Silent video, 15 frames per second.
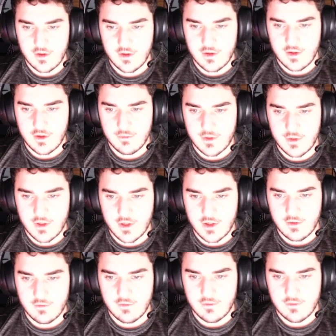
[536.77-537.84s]
Yep, and
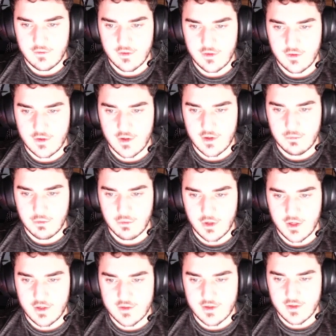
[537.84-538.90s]
have, okay, the
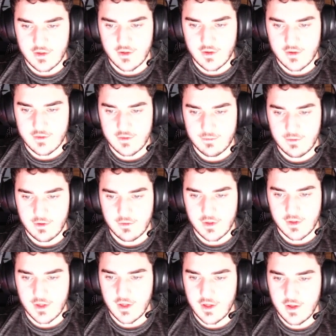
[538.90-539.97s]
brand is on it. That's
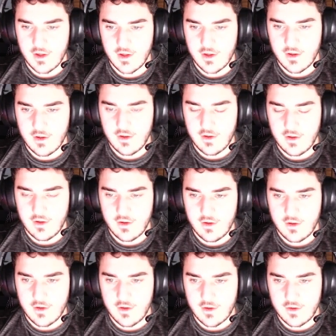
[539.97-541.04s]
probably
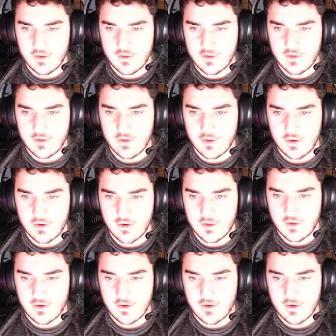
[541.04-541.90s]
a good start.